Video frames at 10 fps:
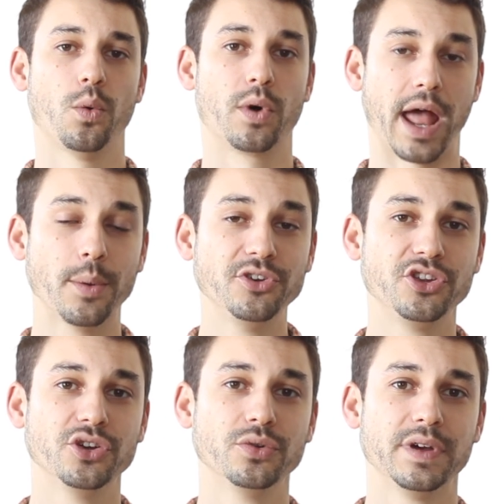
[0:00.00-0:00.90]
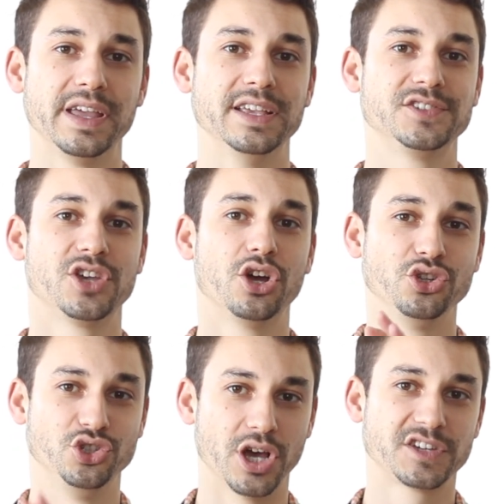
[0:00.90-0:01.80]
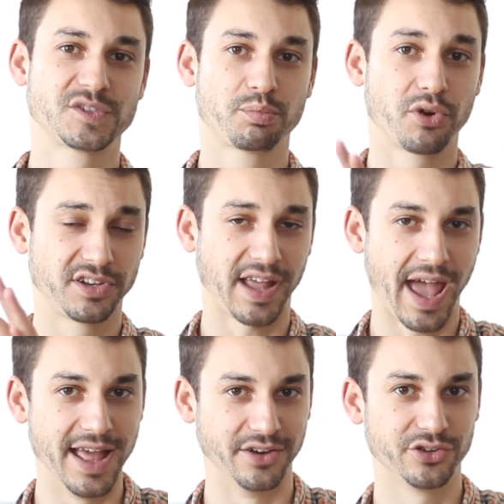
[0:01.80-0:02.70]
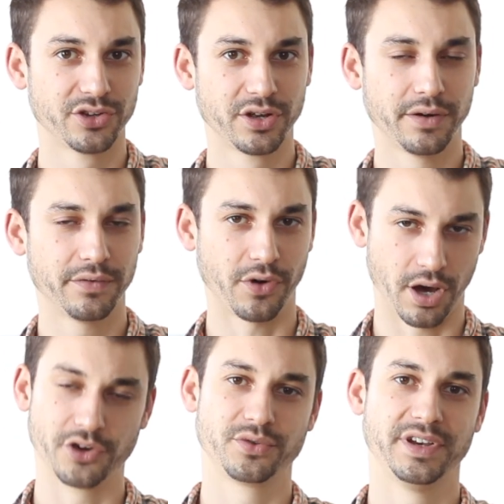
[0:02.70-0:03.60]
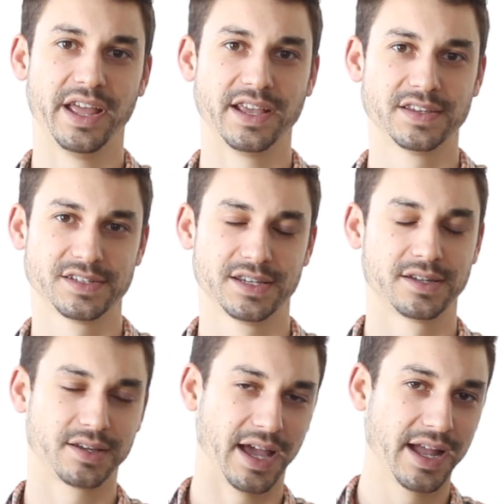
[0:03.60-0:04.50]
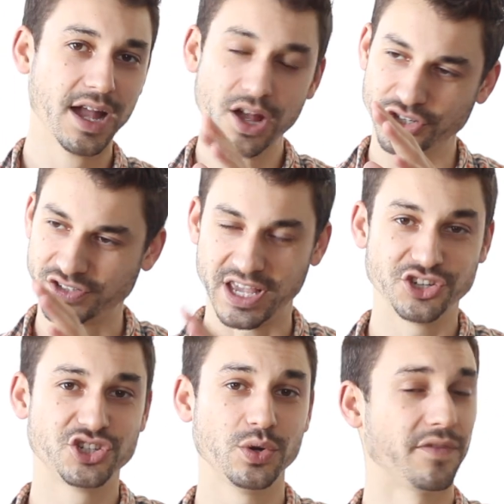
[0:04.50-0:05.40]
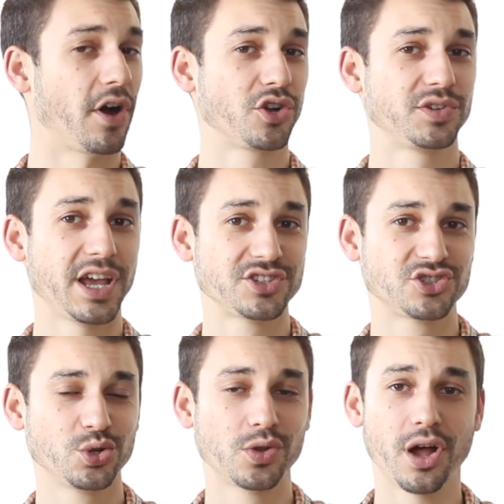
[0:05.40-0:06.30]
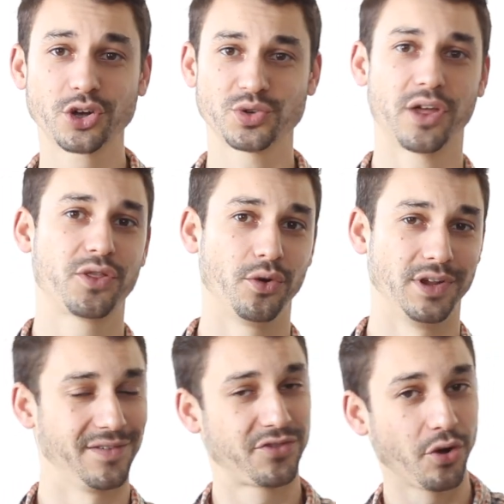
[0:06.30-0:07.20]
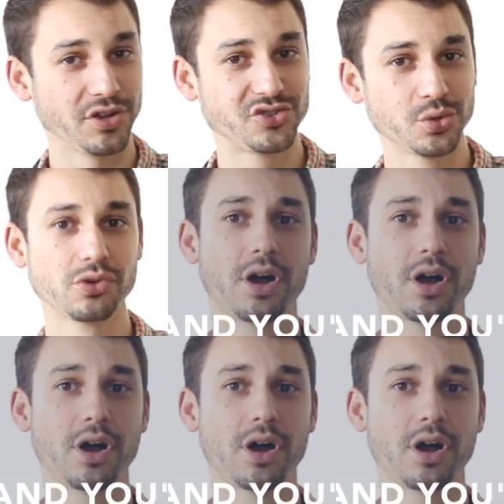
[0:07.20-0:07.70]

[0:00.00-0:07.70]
What I would do is just pretend for 100 days. Okay? Just issue, if 100 days is too long, try 30. If 30 is too